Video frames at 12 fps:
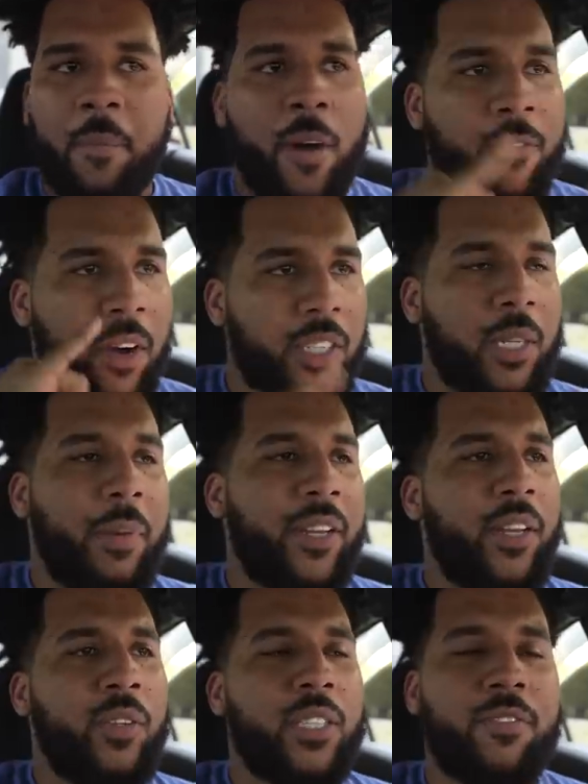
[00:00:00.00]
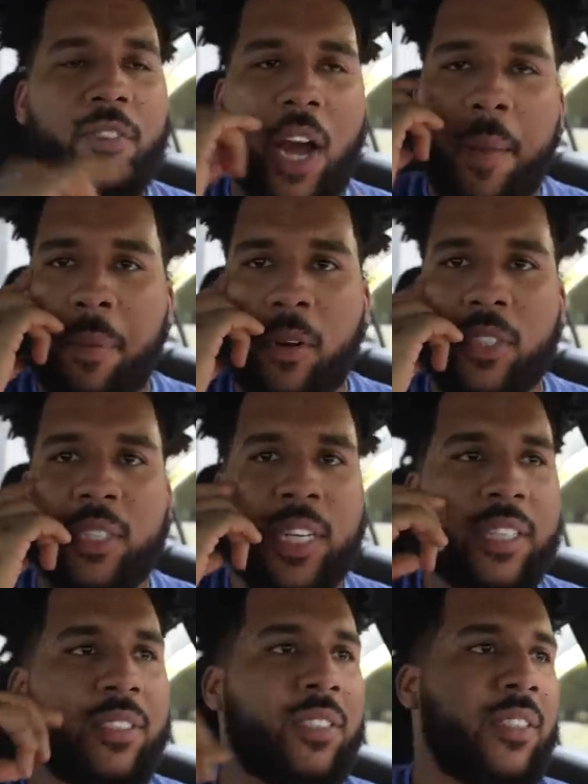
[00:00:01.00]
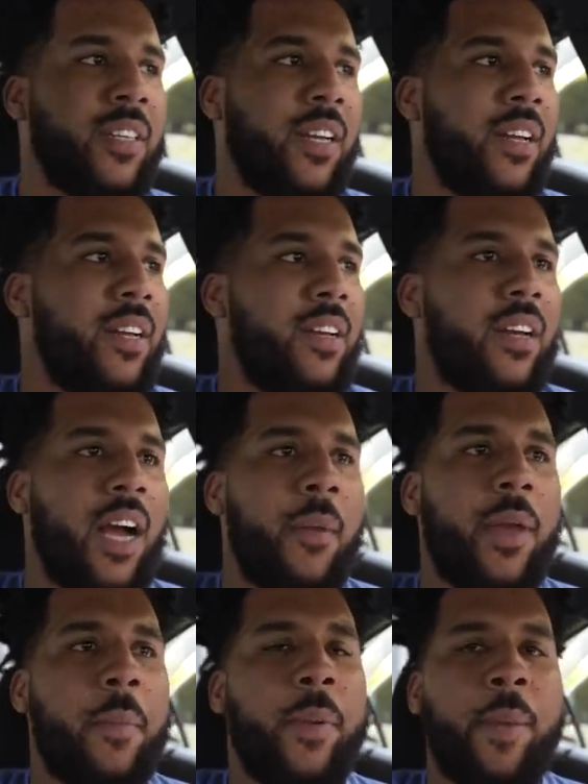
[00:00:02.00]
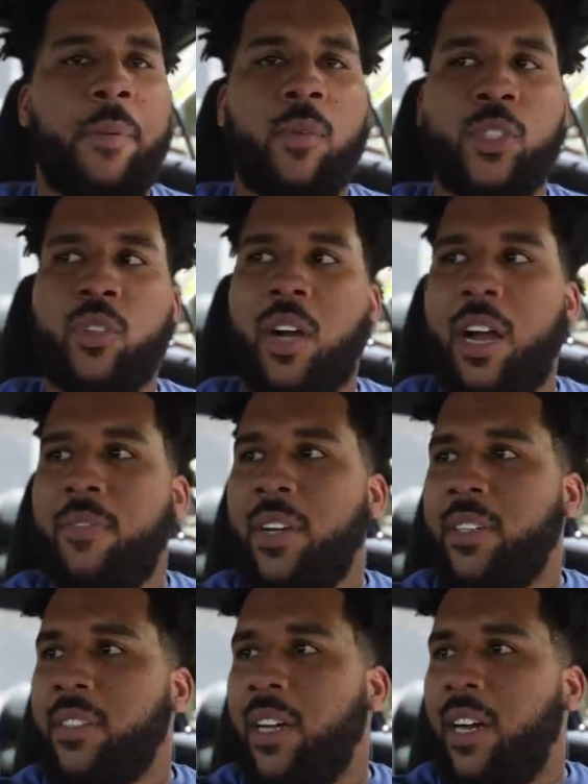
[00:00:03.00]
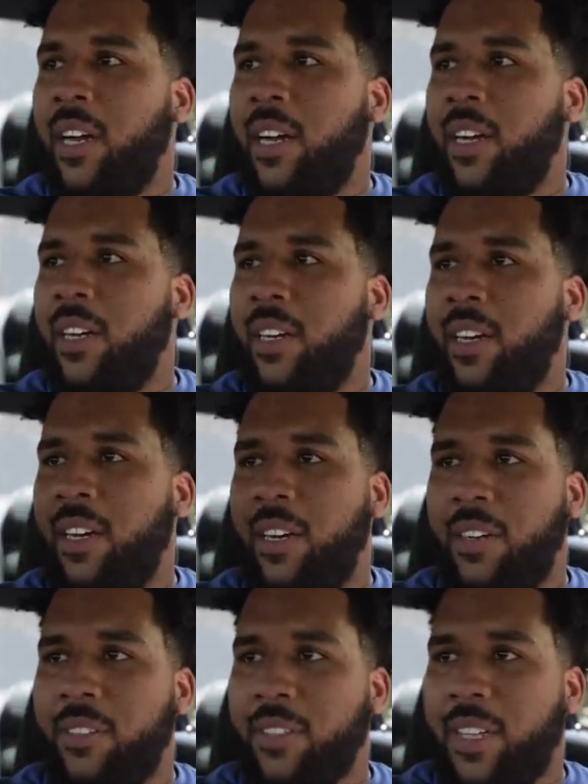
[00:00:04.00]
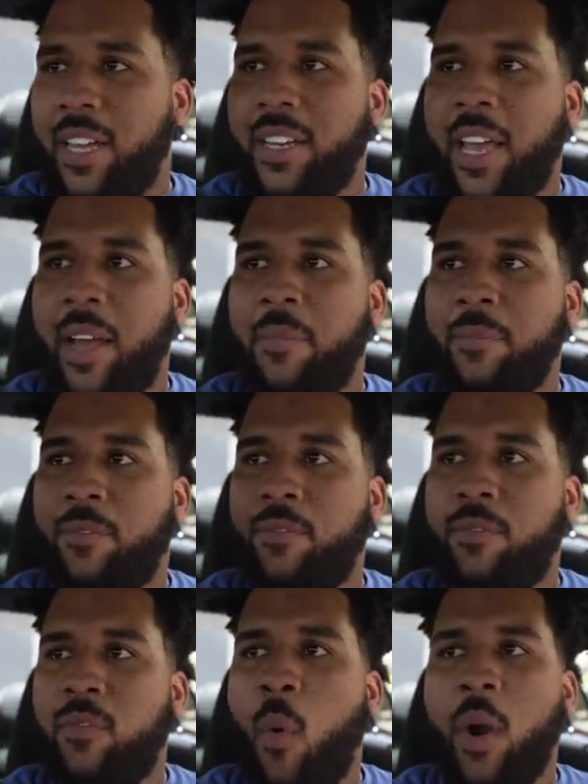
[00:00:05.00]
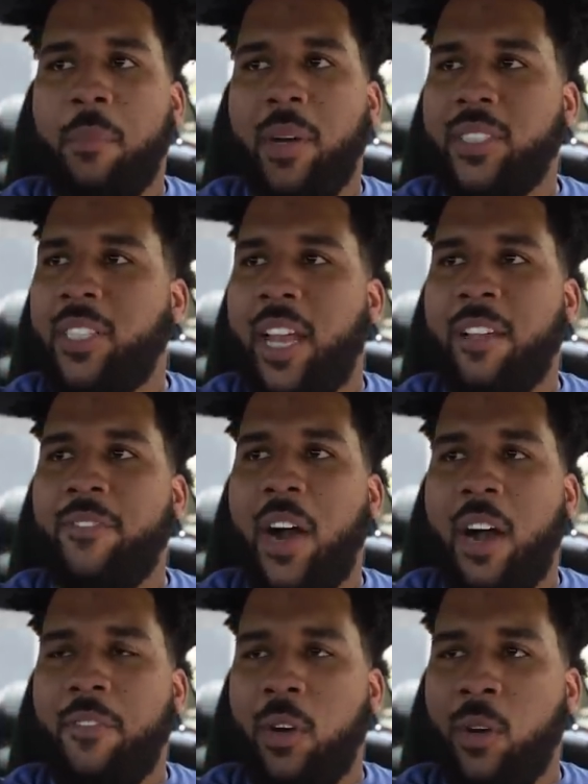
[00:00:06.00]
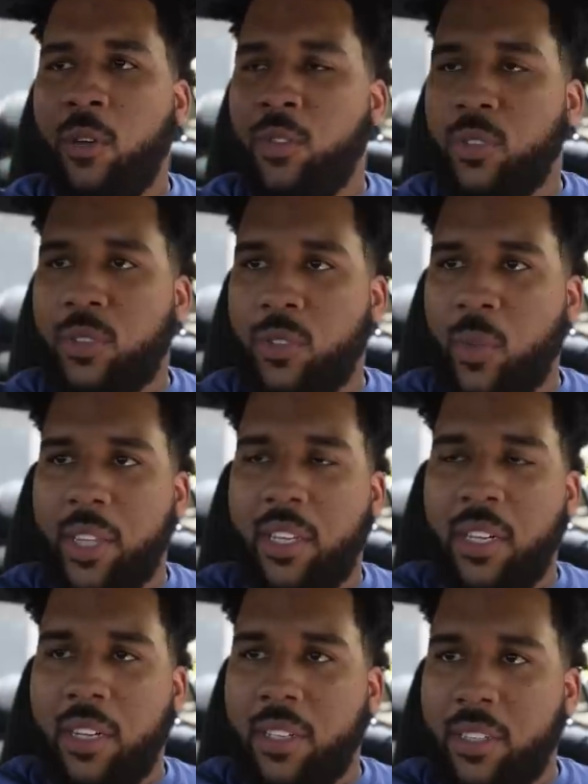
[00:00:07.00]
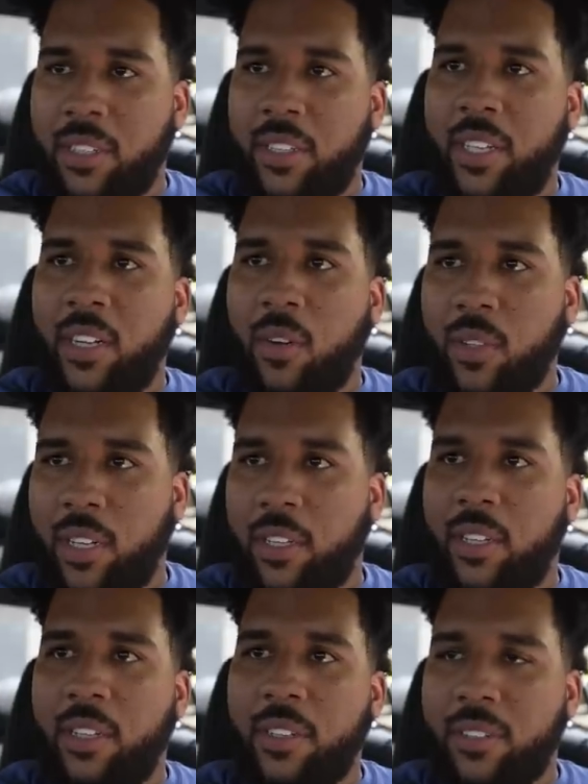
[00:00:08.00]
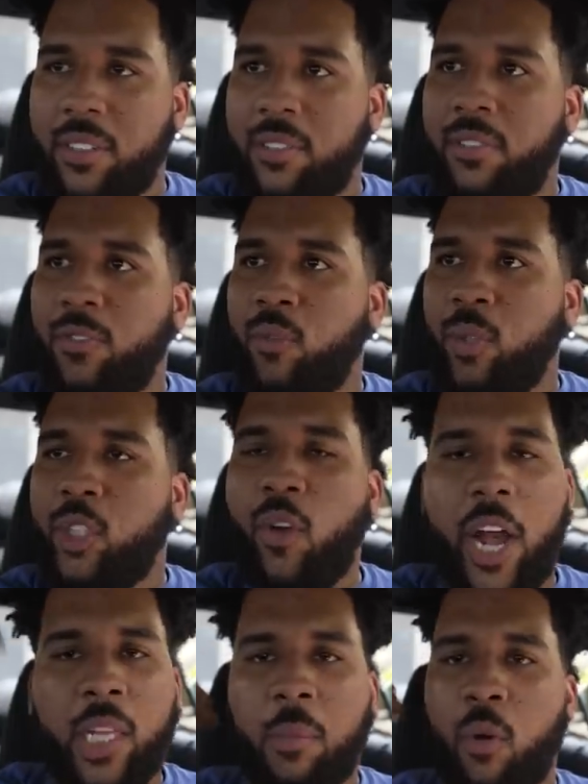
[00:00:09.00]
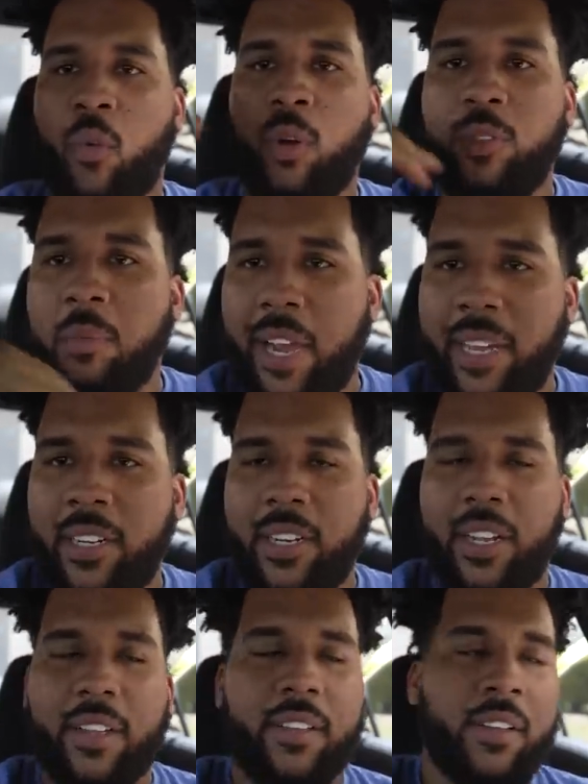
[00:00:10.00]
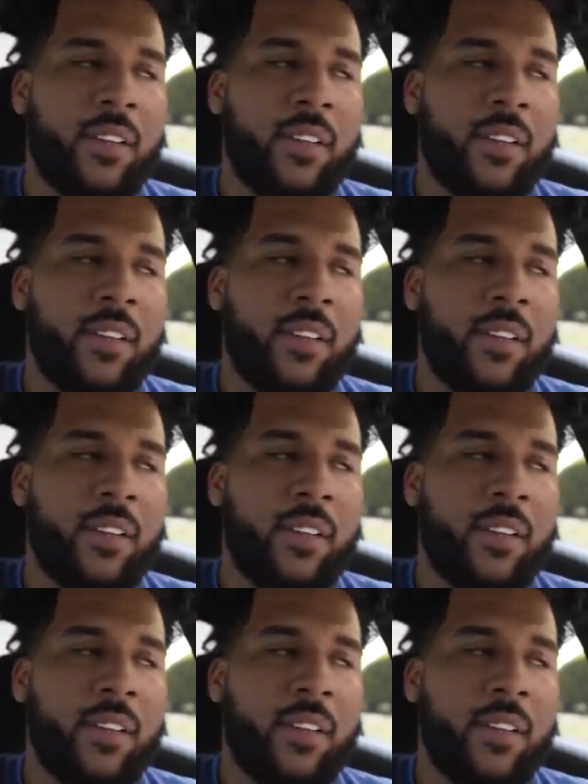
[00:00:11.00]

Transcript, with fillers: Motherfuckers have been using Viper since, I mean, people was driving uh, uh, goddamn Ford Mustang 50s with the, the you know, the, the retractable roofs back in the day.